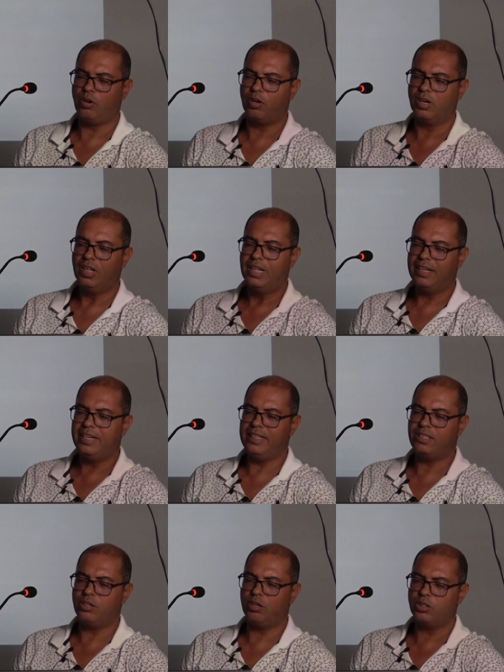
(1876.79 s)
for
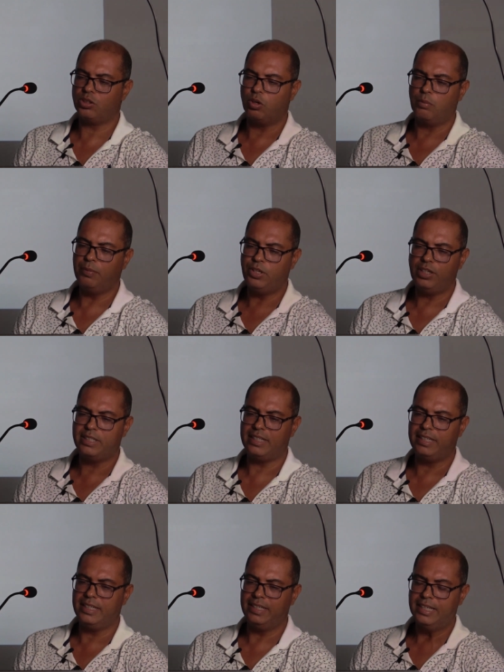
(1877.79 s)
research
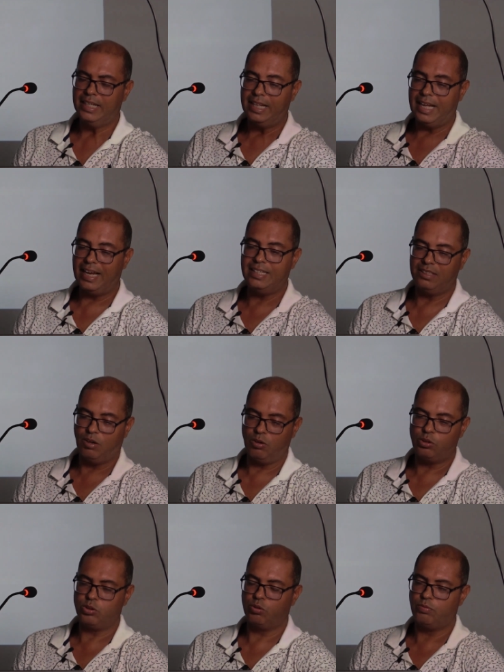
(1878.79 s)
community, and
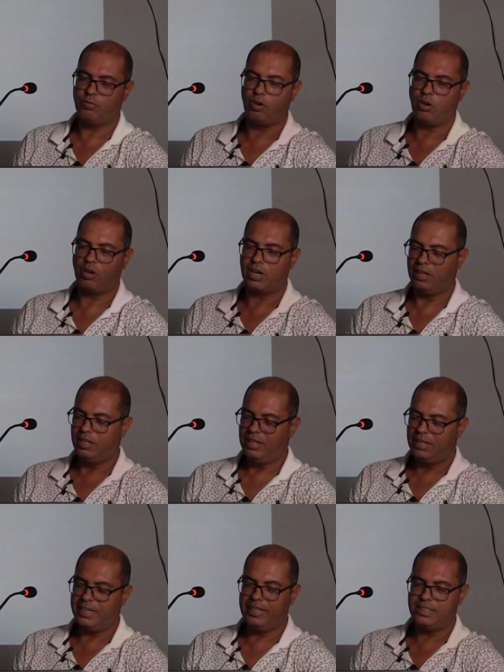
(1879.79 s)
also for
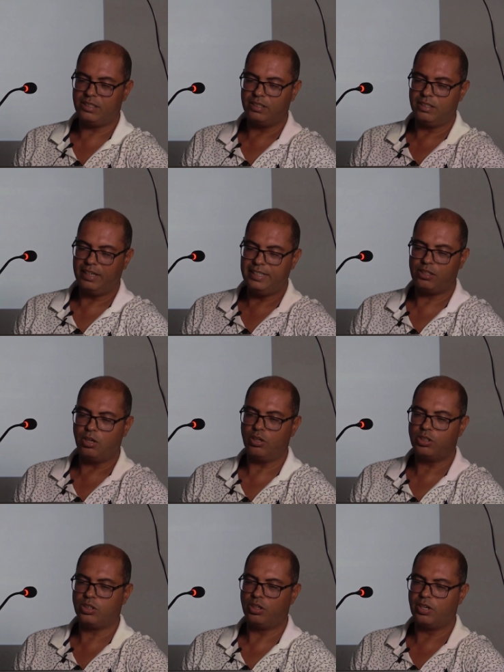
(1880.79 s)

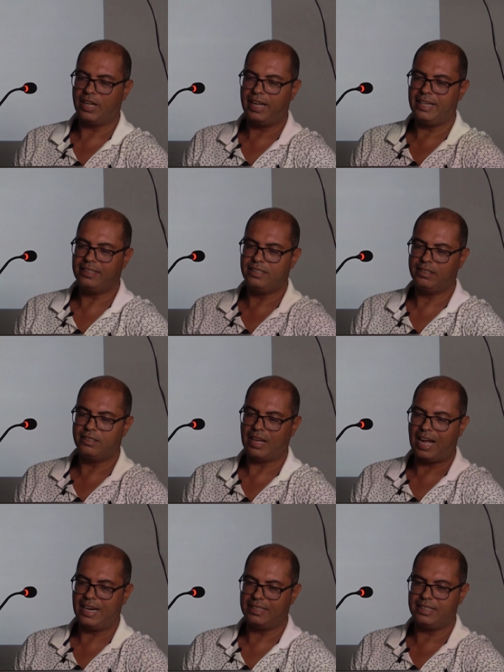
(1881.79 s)
researcher and
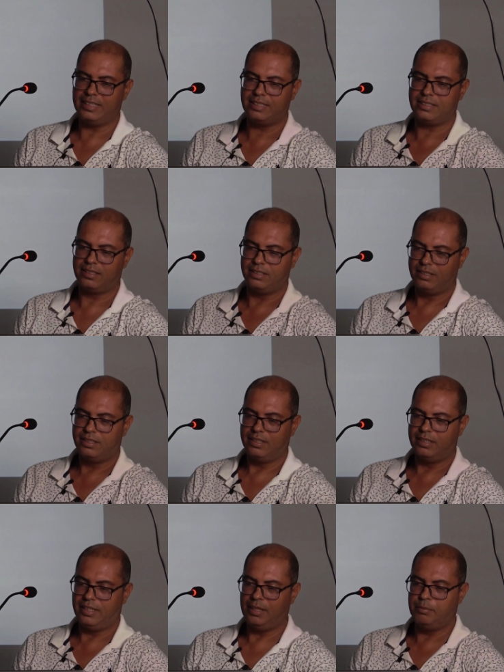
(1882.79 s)
artist
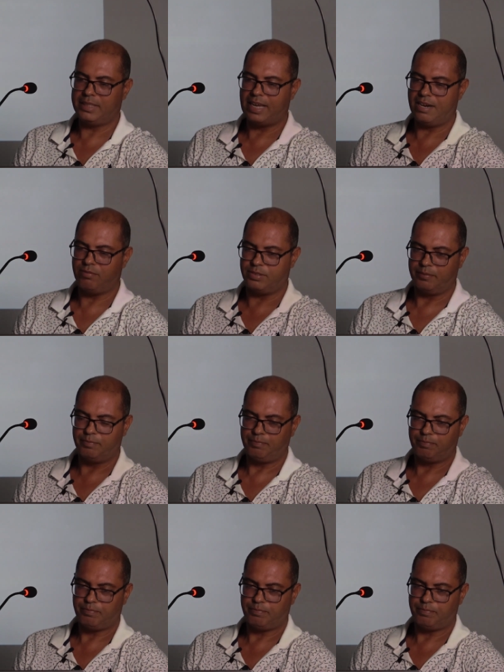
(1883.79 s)
himself.